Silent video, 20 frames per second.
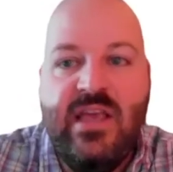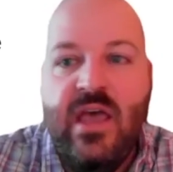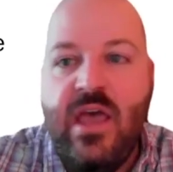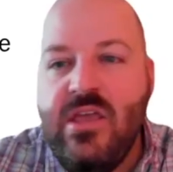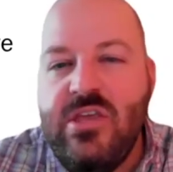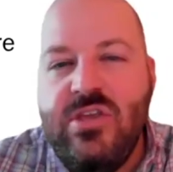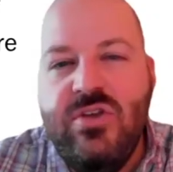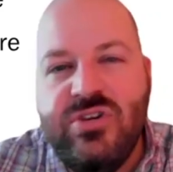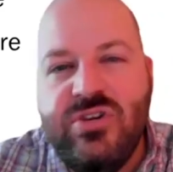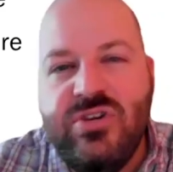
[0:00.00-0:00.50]

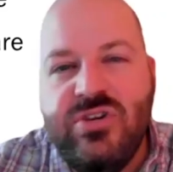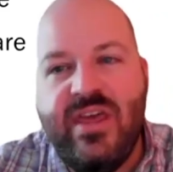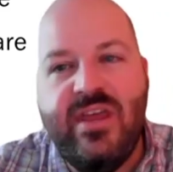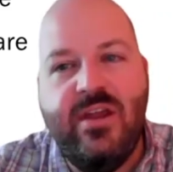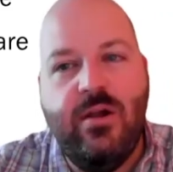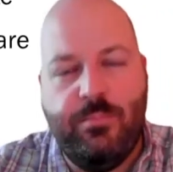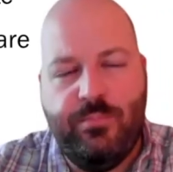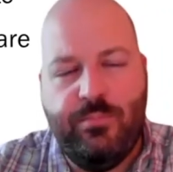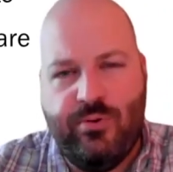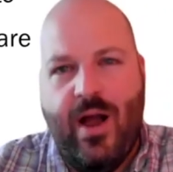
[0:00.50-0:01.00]
Usually
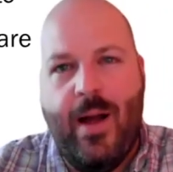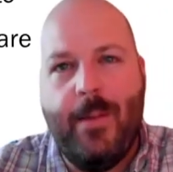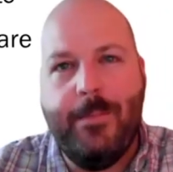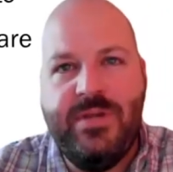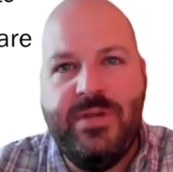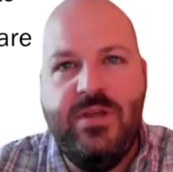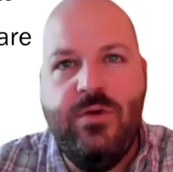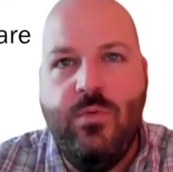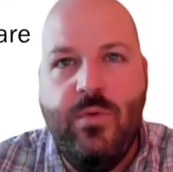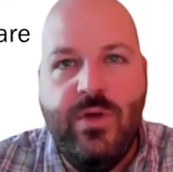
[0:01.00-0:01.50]
it'll prompt
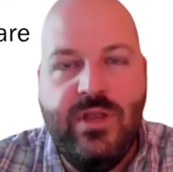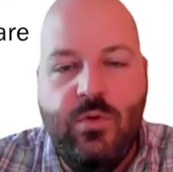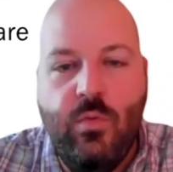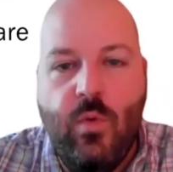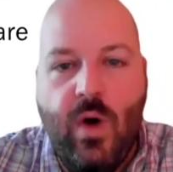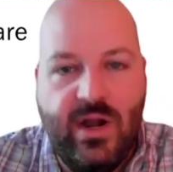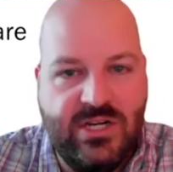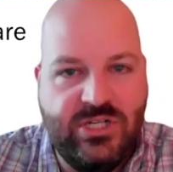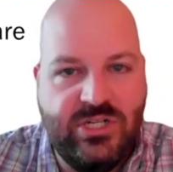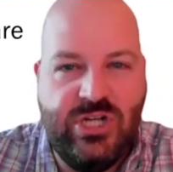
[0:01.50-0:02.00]
you when you
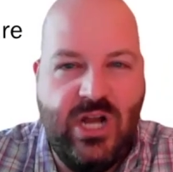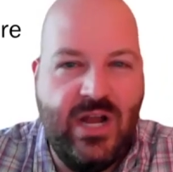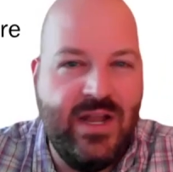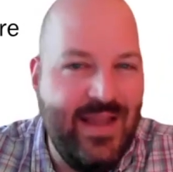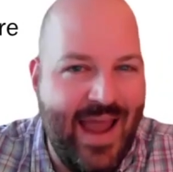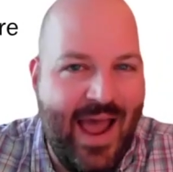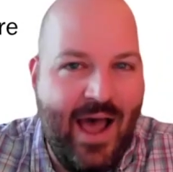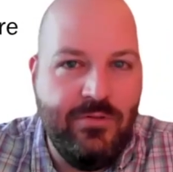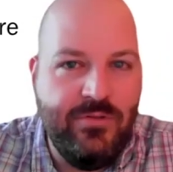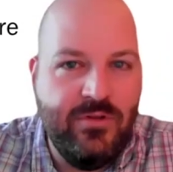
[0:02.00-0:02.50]
want to shut
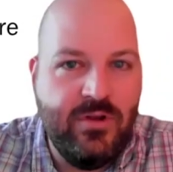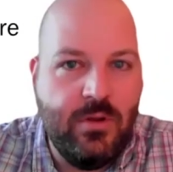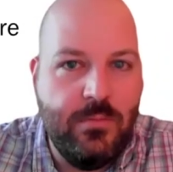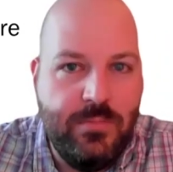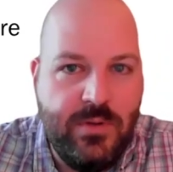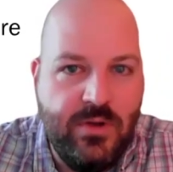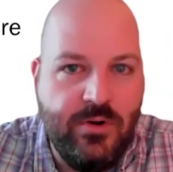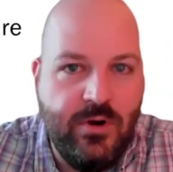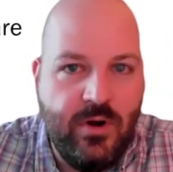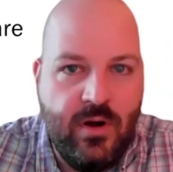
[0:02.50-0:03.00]
down the
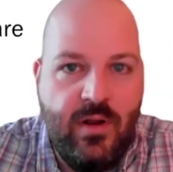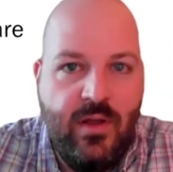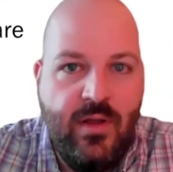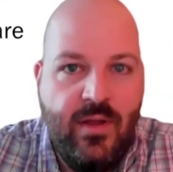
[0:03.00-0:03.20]
computer.